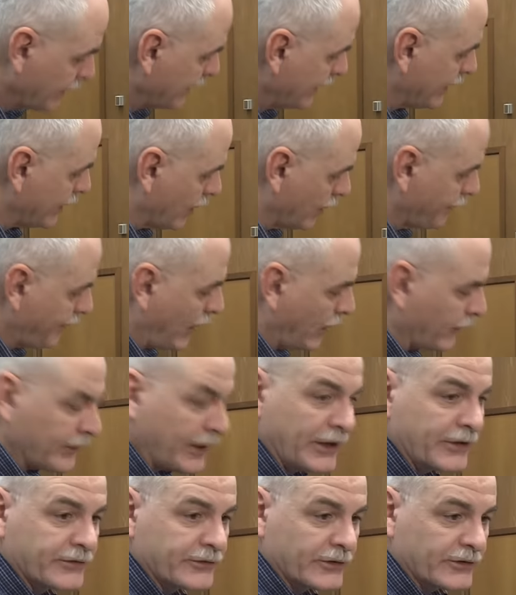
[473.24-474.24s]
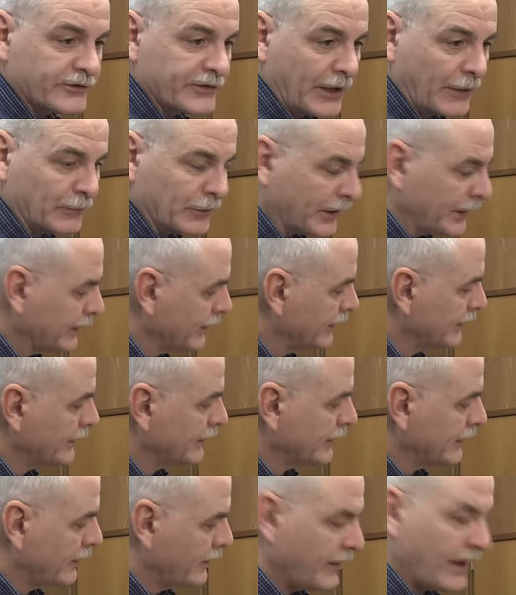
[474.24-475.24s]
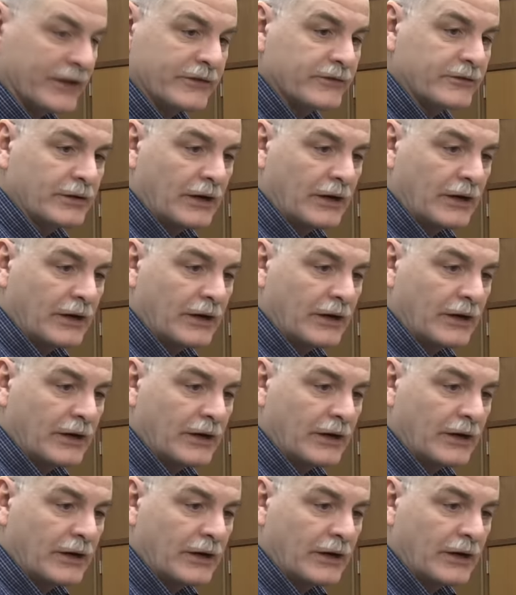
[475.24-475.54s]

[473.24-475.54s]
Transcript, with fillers: in our foundation assembly. That's